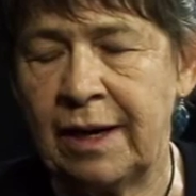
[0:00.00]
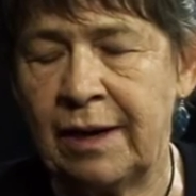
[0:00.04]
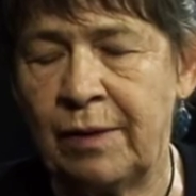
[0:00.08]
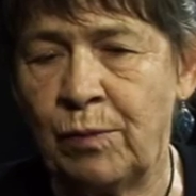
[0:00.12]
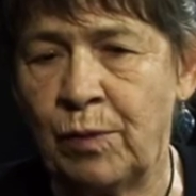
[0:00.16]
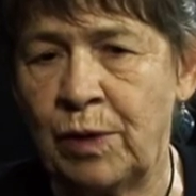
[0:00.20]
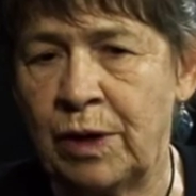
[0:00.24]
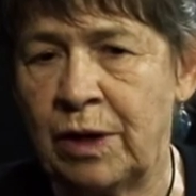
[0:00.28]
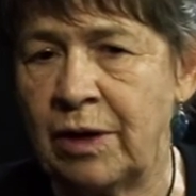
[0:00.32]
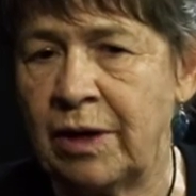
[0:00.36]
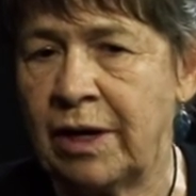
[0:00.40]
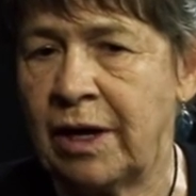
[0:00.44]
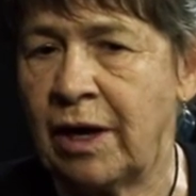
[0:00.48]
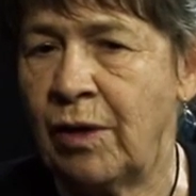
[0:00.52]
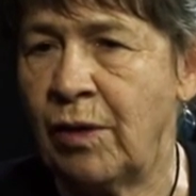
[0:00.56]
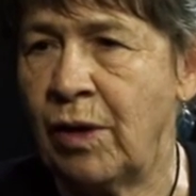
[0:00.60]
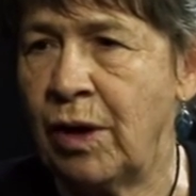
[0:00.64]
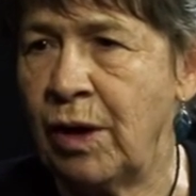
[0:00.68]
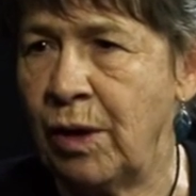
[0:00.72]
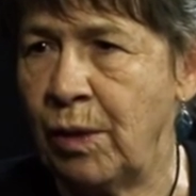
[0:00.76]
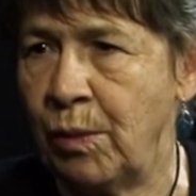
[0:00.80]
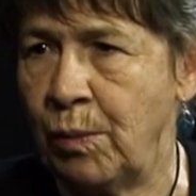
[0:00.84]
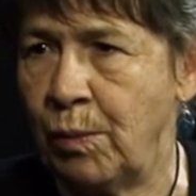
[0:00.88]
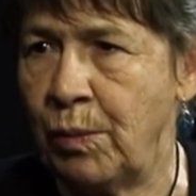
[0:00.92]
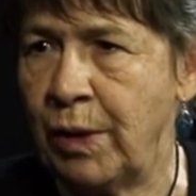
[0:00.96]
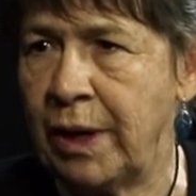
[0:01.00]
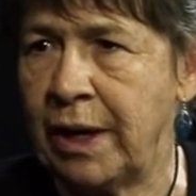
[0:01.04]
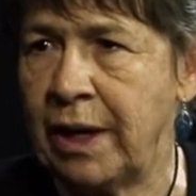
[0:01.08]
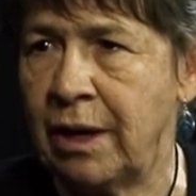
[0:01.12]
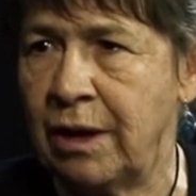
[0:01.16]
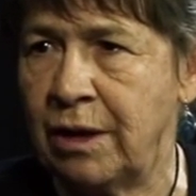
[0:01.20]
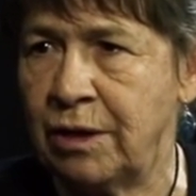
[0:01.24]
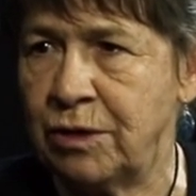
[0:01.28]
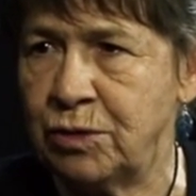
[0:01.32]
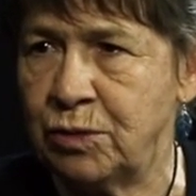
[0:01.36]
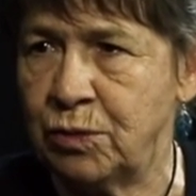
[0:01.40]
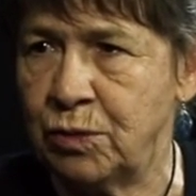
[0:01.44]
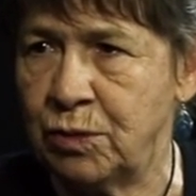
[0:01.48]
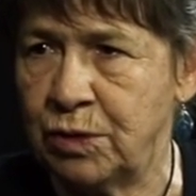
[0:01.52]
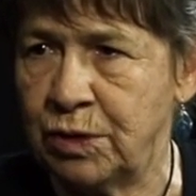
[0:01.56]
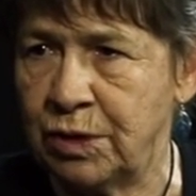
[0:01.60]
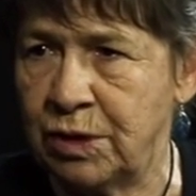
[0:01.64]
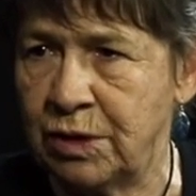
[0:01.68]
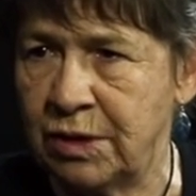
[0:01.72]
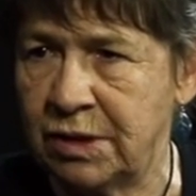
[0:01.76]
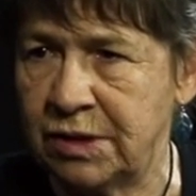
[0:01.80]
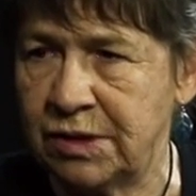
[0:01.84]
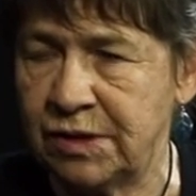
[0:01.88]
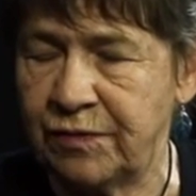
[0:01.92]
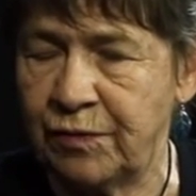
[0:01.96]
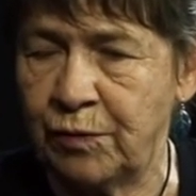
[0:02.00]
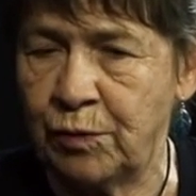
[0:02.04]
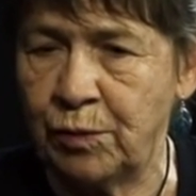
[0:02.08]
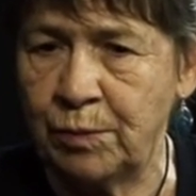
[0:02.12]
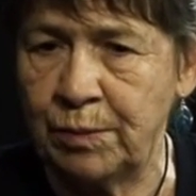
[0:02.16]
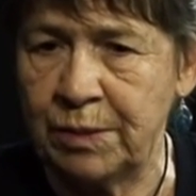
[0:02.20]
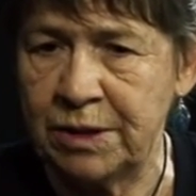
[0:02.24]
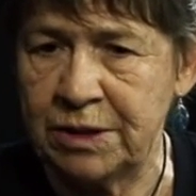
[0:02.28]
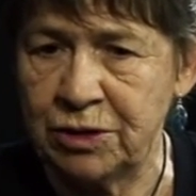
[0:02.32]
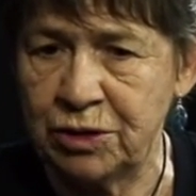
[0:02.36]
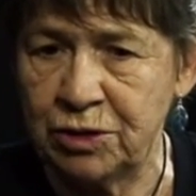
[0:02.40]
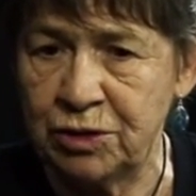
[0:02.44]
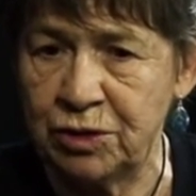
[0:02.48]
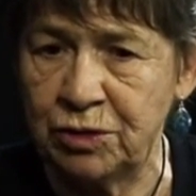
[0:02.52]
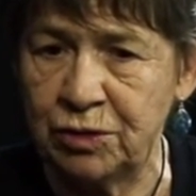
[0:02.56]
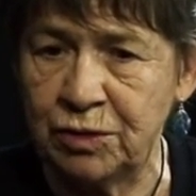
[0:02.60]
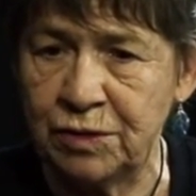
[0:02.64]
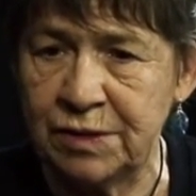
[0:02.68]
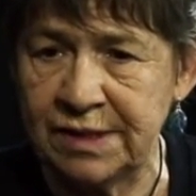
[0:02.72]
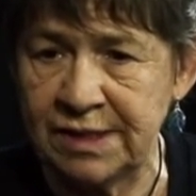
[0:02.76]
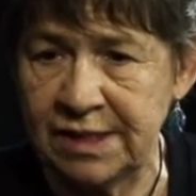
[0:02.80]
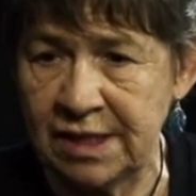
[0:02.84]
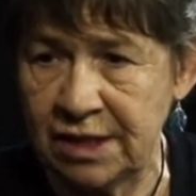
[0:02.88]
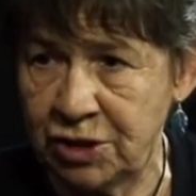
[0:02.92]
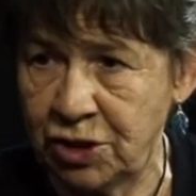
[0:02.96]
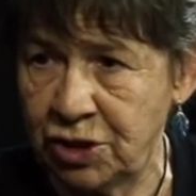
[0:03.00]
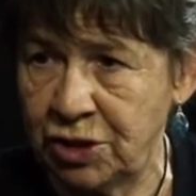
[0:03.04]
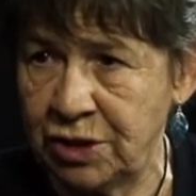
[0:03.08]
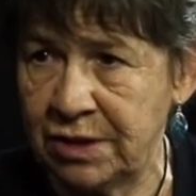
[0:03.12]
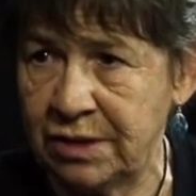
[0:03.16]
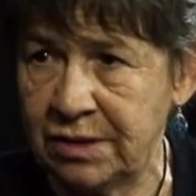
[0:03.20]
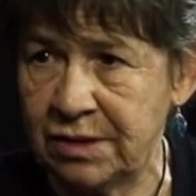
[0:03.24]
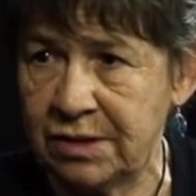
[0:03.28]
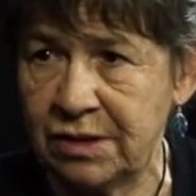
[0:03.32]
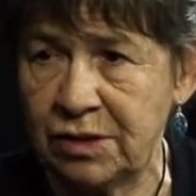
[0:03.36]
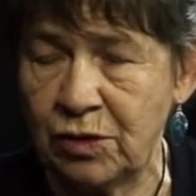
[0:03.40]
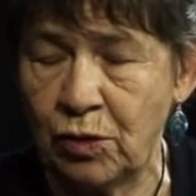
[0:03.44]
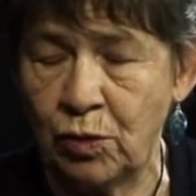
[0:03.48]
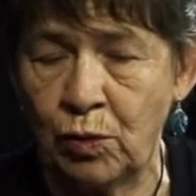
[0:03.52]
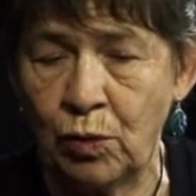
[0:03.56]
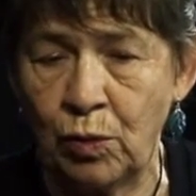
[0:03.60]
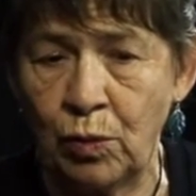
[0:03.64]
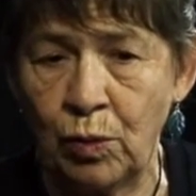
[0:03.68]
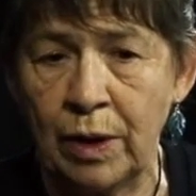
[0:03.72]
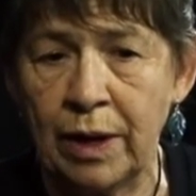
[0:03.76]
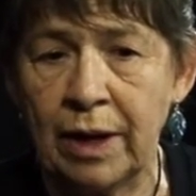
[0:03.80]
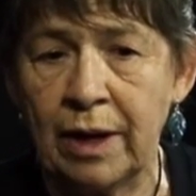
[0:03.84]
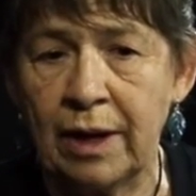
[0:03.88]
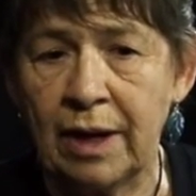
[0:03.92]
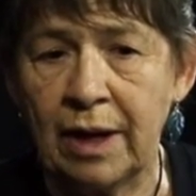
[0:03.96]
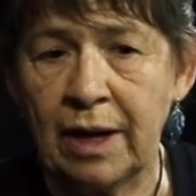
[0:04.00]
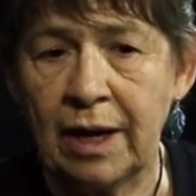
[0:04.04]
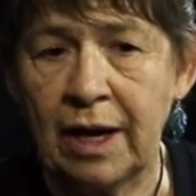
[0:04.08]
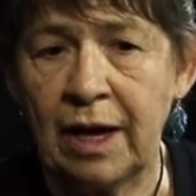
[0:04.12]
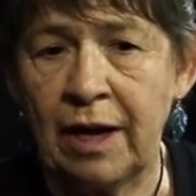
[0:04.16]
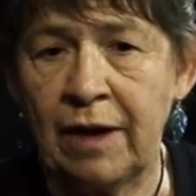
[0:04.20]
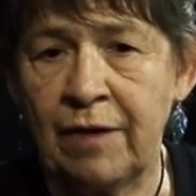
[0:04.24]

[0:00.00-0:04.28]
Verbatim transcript: And when I go home, we're going to organise for me to do sessions or Perfect.